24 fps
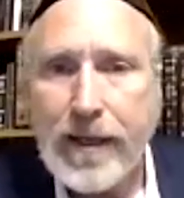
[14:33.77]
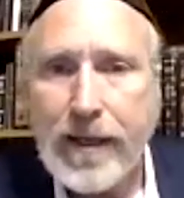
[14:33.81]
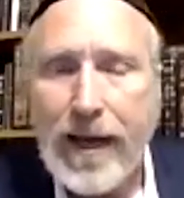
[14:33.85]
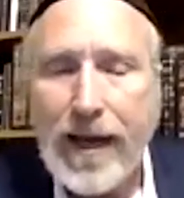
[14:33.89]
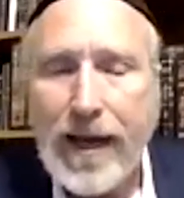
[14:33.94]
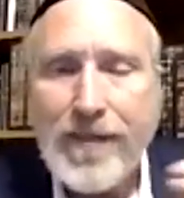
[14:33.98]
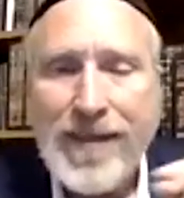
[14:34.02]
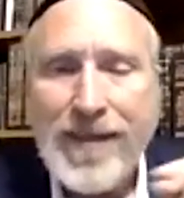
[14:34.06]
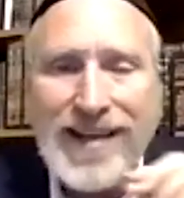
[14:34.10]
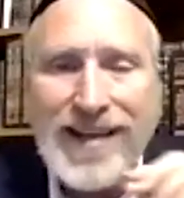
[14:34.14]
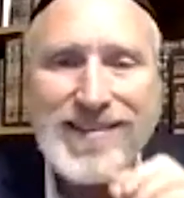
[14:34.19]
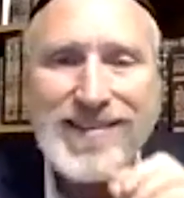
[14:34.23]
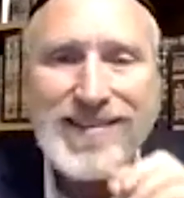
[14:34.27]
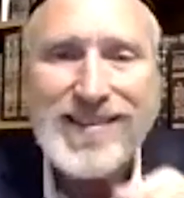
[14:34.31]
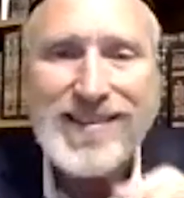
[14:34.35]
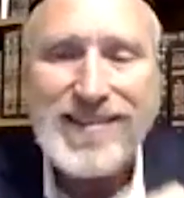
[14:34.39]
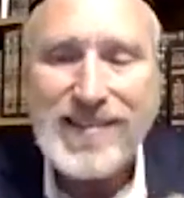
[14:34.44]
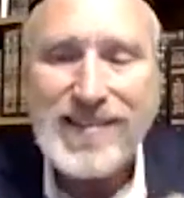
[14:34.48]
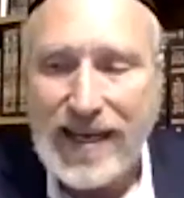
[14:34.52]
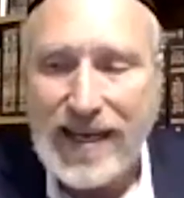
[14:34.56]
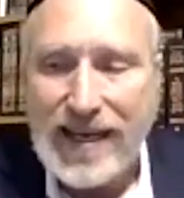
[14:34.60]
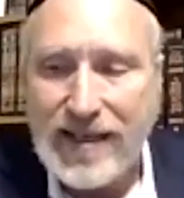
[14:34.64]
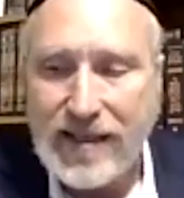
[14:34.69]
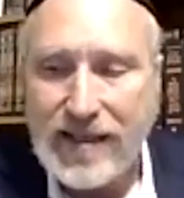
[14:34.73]
And that's the
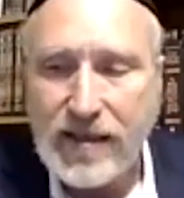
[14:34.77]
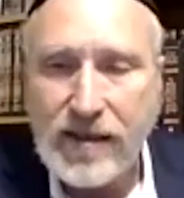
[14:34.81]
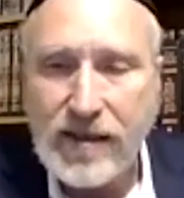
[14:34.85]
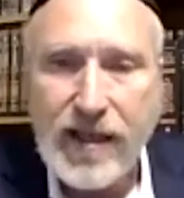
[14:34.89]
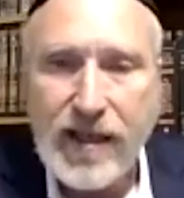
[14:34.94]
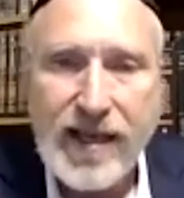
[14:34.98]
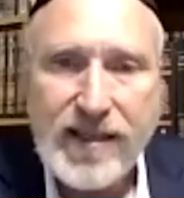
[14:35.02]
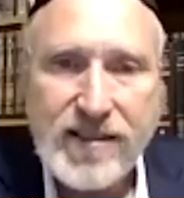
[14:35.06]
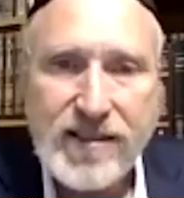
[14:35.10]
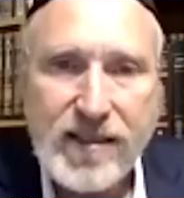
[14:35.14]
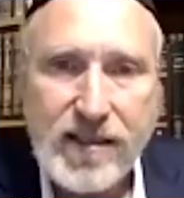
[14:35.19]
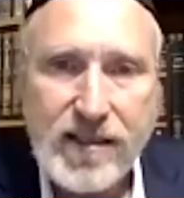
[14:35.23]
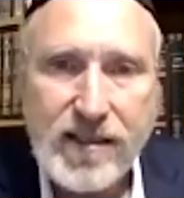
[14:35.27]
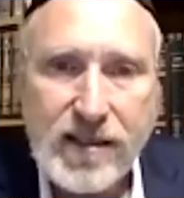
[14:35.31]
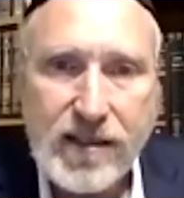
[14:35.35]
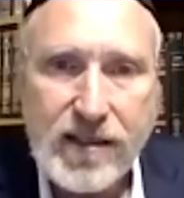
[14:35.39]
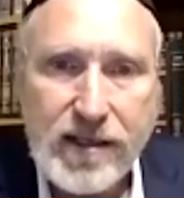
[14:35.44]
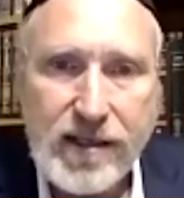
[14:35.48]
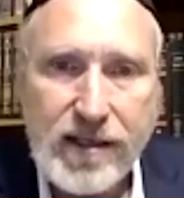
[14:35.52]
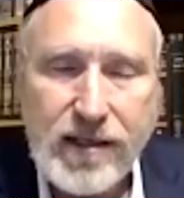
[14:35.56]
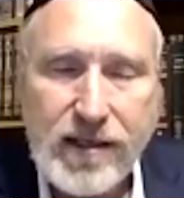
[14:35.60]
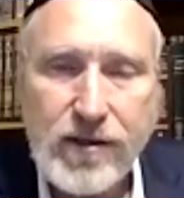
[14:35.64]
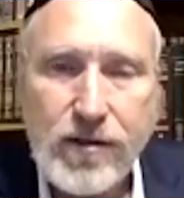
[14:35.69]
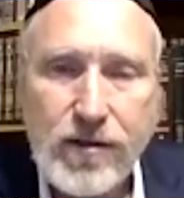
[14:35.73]
second lesson
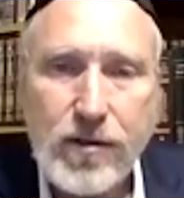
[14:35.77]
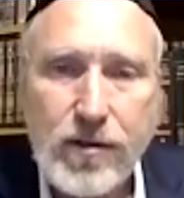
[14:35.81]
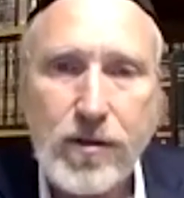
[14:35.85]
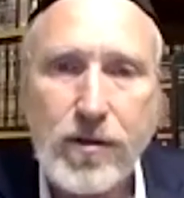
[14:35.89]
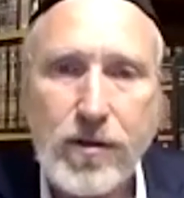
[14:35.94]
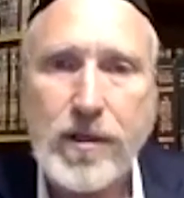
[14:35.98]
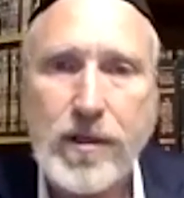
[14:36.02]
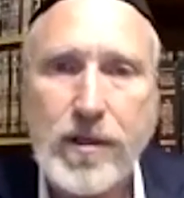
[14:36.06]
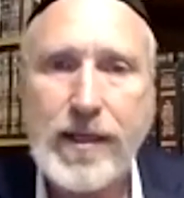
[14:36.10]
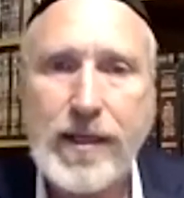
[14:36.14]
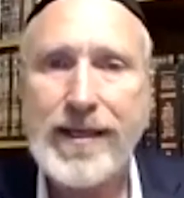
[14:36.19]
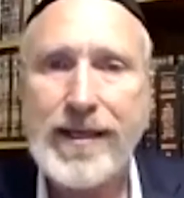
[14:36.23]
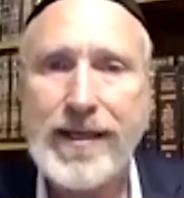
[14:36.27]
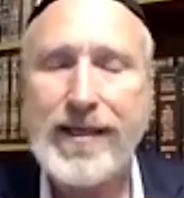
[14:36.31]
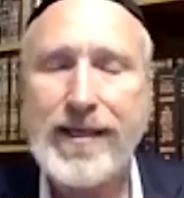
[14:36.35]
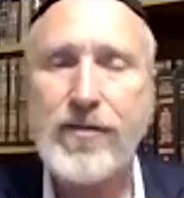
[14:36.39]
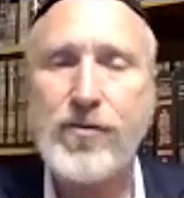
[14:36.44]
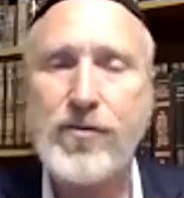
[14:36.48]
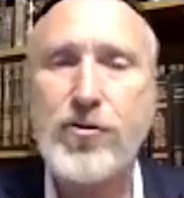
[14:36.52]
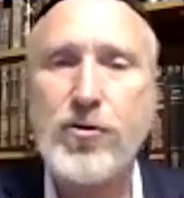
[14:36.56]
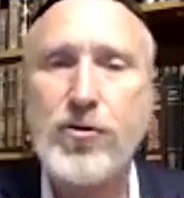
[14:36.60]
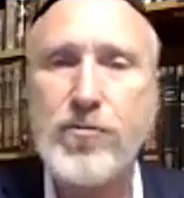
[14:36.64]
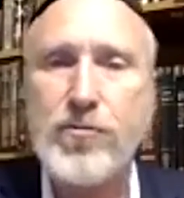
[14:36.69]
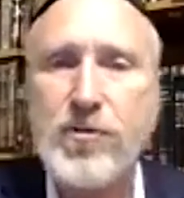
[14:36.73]
here in
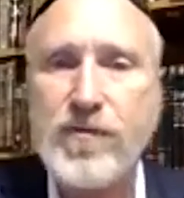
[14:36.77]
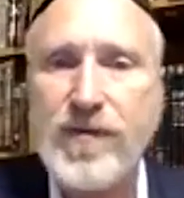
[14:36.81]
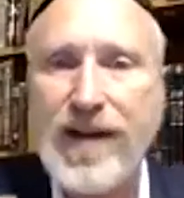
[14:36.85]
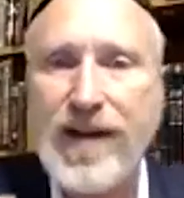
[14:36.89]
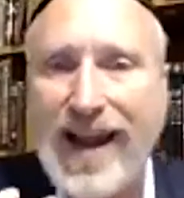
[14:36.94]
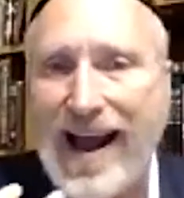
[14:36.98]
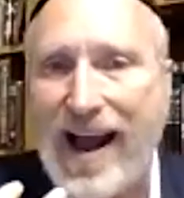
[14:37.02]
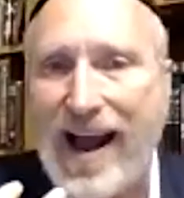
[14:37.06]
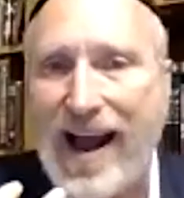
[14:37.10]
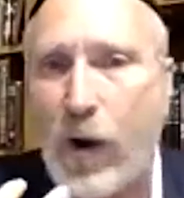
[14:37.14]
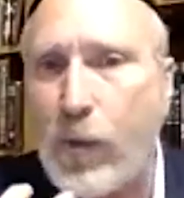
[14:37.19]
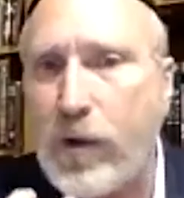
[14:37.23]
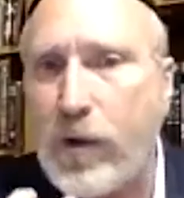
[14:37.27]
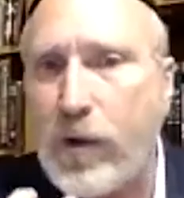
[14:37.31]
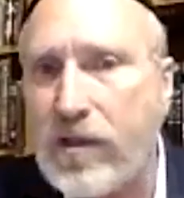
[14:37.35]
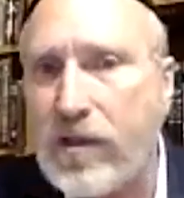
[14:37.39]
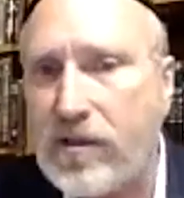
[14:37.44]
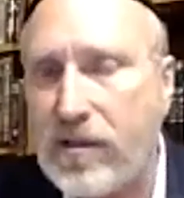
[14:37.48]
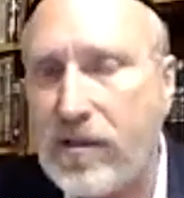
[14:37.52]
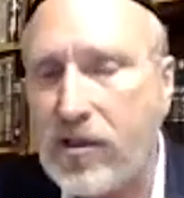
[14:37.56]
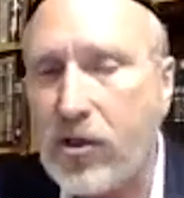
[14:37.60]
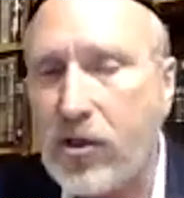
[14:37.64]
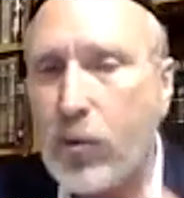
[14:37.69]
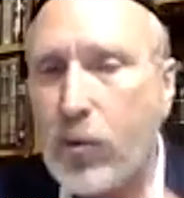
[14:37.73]
terms of how we
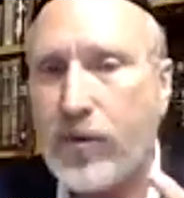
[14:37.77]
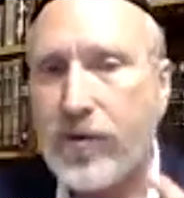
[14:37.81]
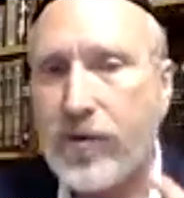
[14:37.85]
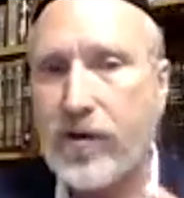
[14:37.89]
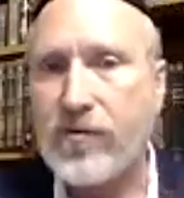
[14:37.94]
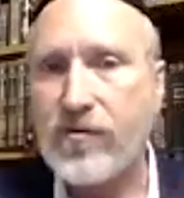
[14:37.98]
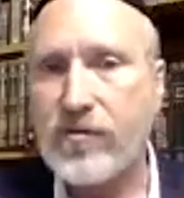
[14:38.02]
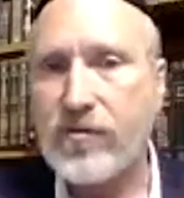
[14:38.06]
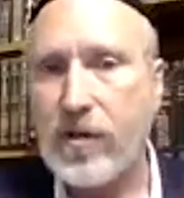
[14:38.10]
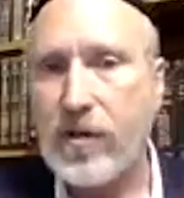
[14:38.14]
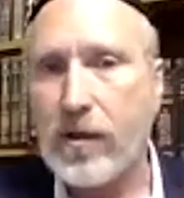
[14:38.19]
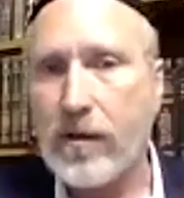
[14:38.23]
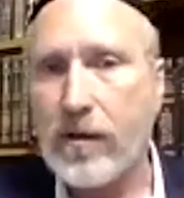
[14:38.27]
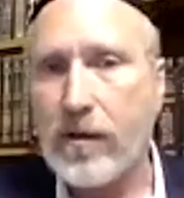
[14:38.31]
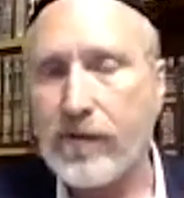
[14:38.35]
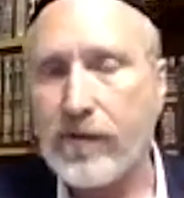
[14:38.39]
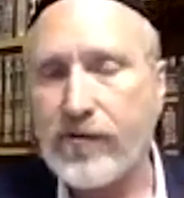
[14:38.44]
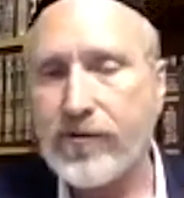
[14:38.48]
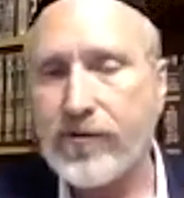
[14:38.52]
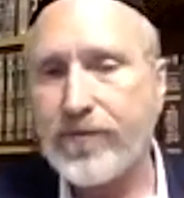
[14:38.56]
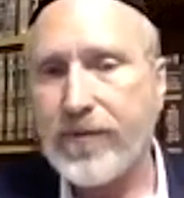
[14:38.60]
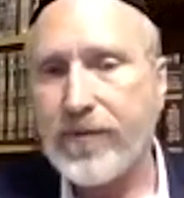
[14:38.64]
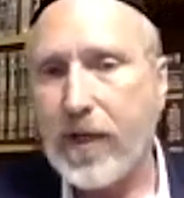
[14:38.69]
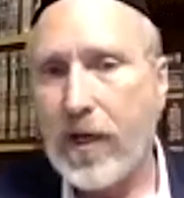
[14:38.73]
deal with
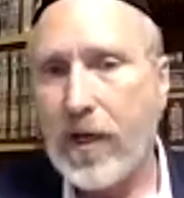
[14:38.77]
ourselves.